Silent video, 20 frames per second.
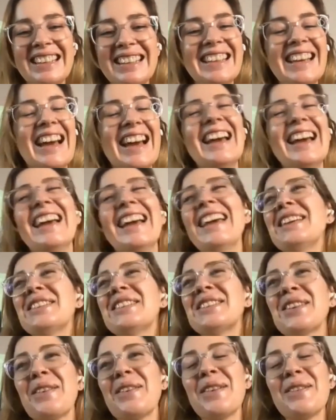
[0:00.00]
Yeah.
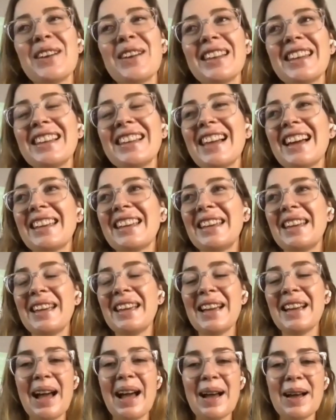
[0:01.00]
So we're really
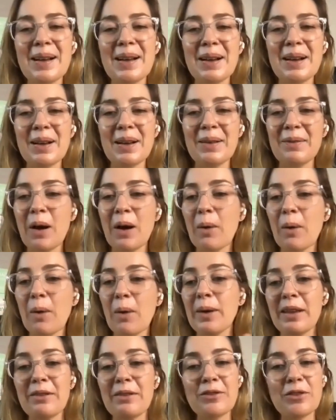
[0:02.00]
lucky.
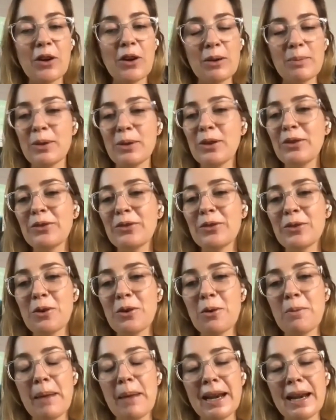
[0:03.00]
We've got a
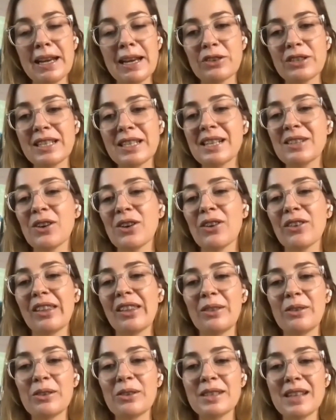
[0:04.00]
beautiful manager at TikTok
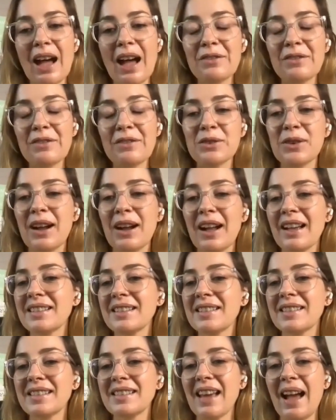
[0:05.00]
that looks after
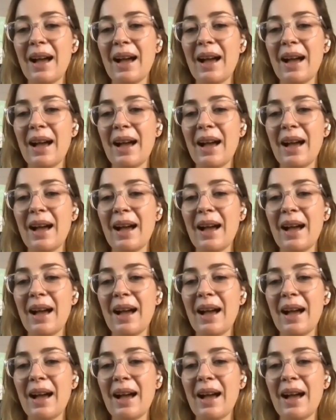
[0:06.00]
us.